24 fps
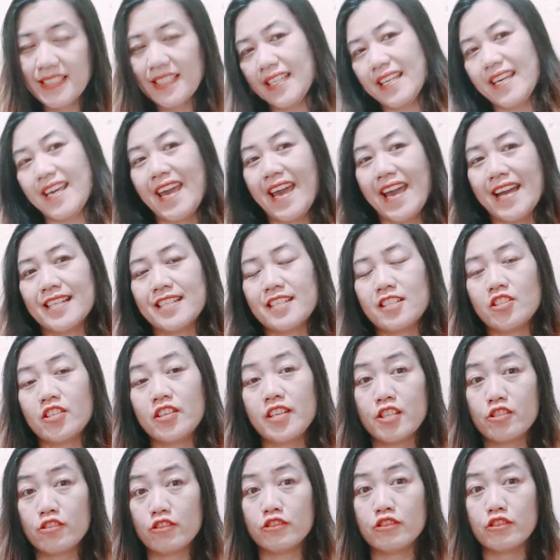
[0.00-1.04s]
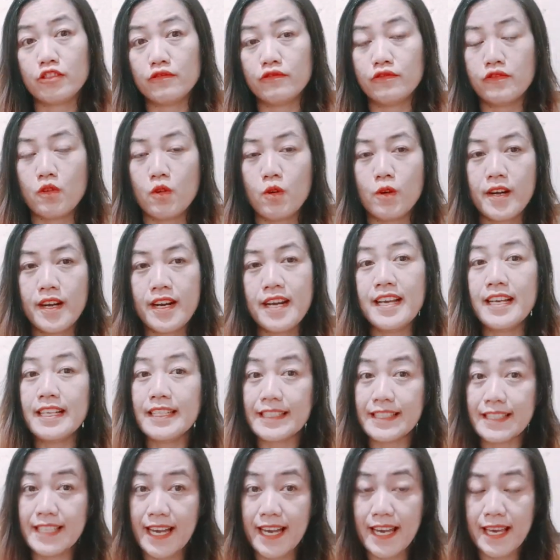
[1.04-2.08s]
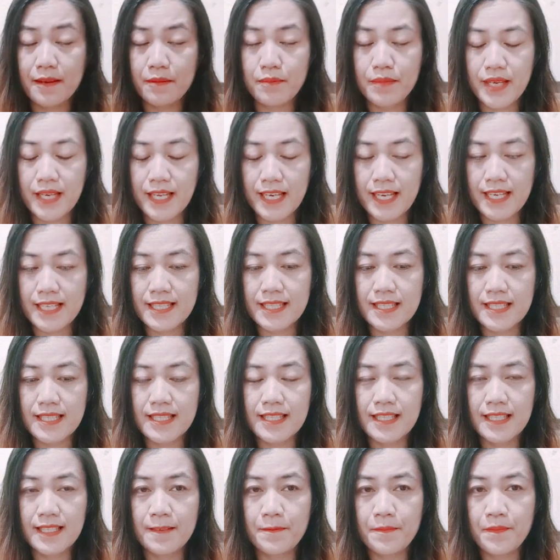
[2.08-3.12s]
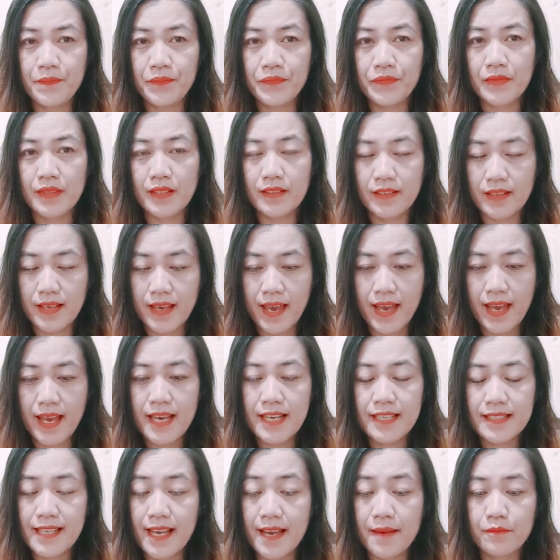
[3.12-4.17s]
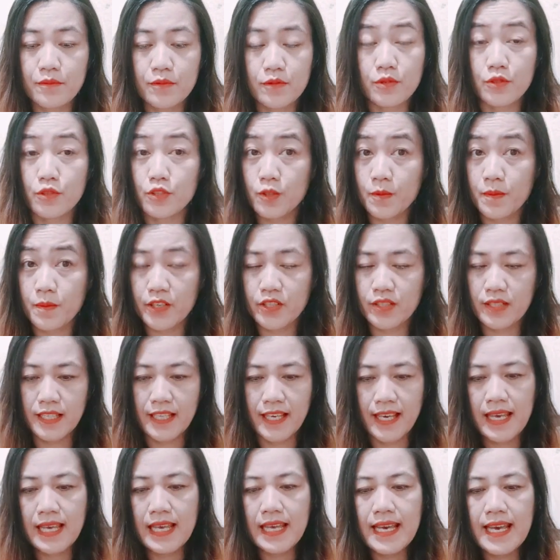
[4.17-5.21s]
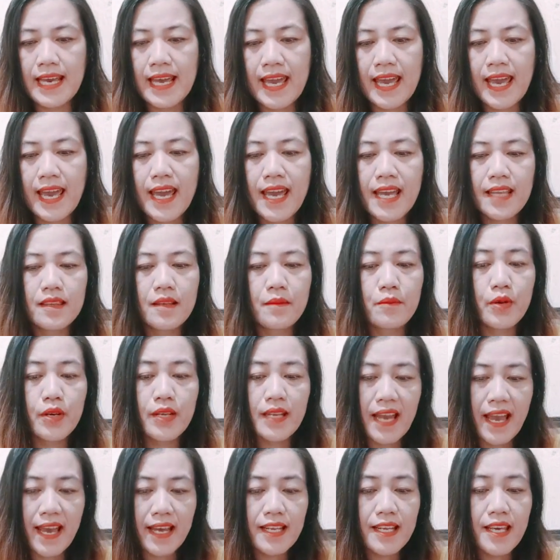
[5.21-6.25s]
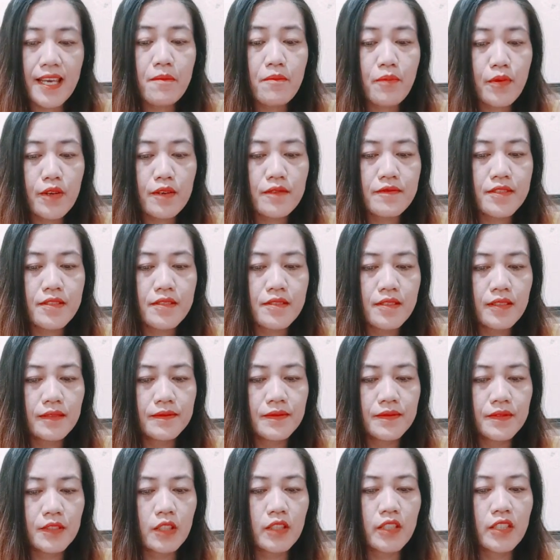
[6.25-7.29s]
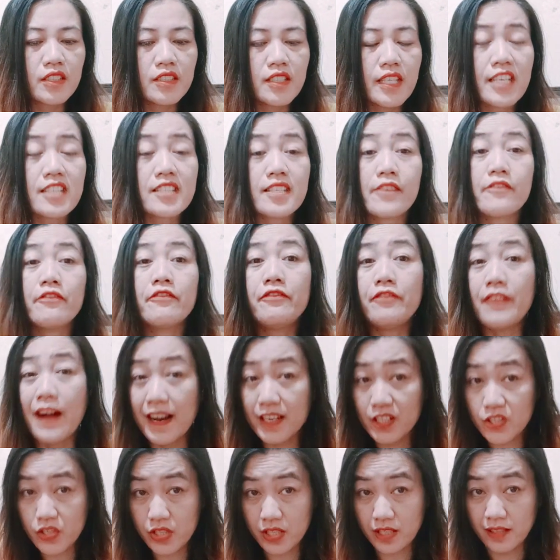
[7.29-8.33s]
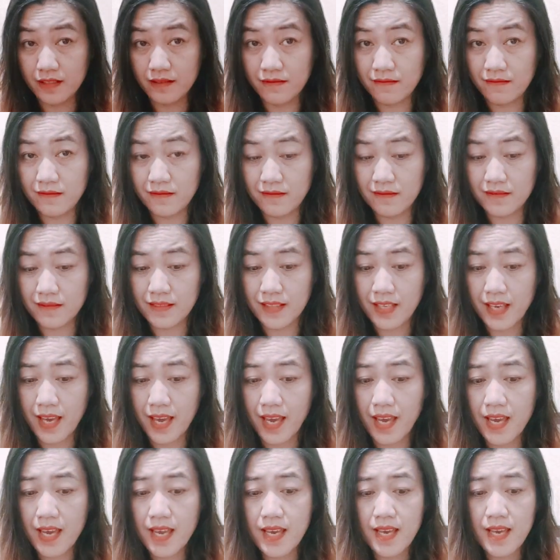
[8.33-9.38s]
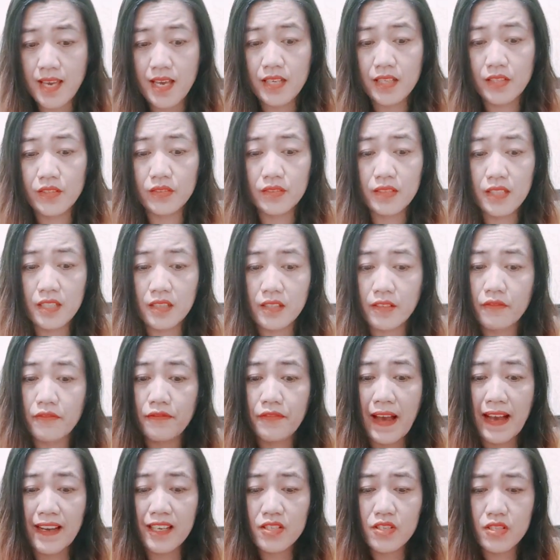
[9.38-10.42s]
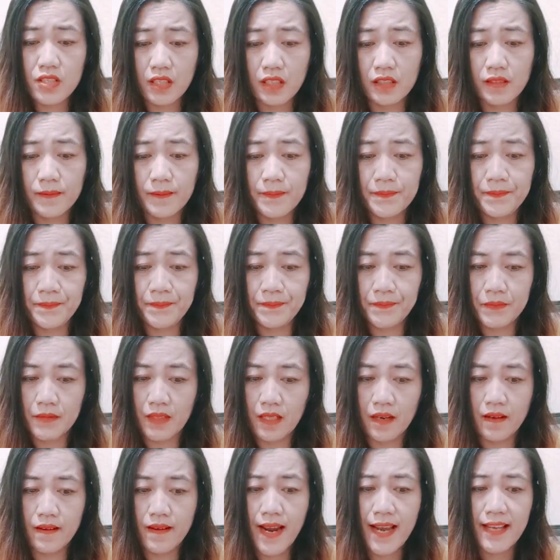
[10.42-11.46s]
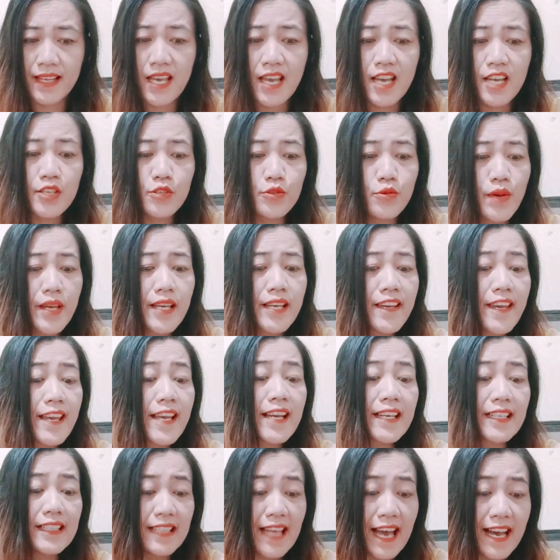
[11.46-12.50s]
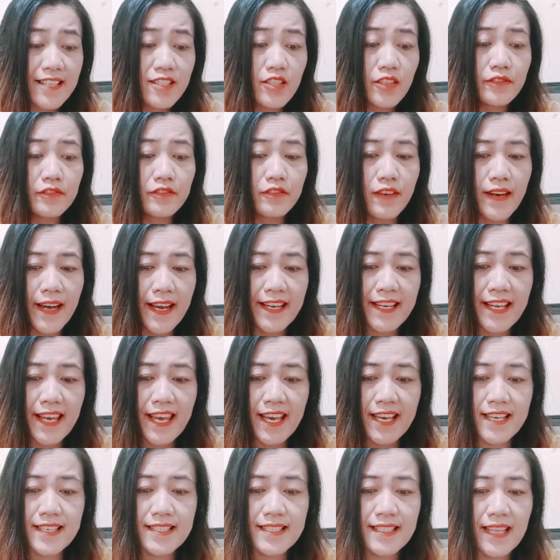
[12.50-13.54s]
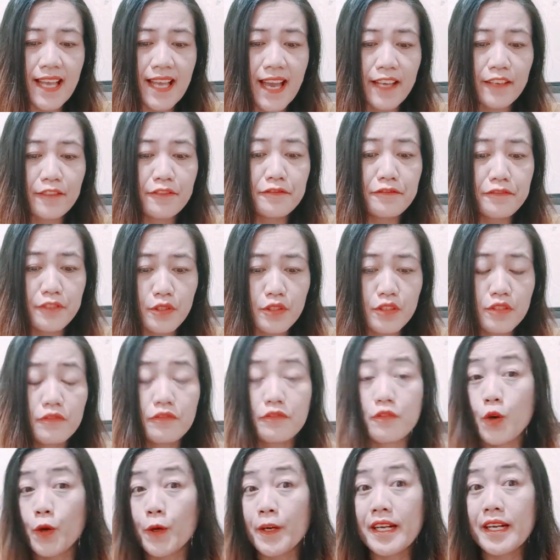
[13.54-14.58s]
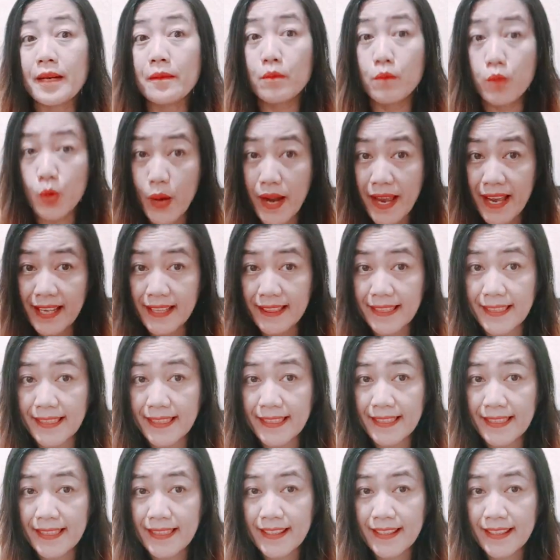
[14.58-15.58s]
yes, so it's good for diabetes, okay, type 2 especially. And number 9, improves cognitive function. Okay, cognitive function. All right, drinking a glass of wine is like food for the brain.